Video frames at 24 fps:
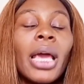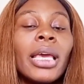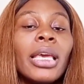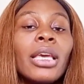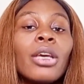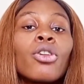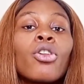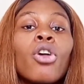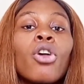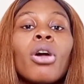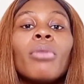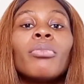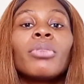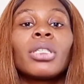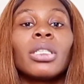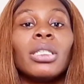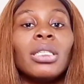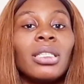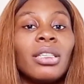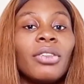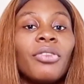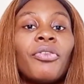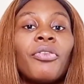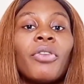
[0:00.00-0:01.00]
it comes
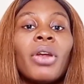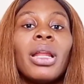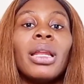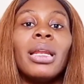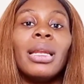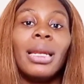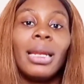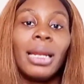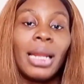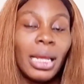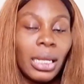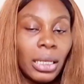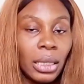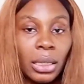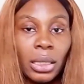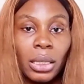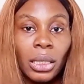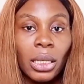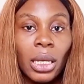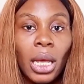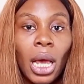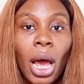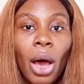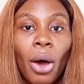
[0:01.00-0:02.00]
in different
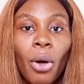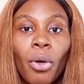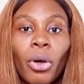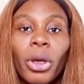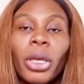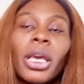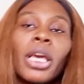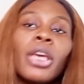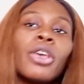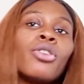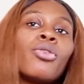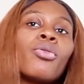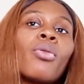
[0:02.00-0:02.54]
lengths, okay?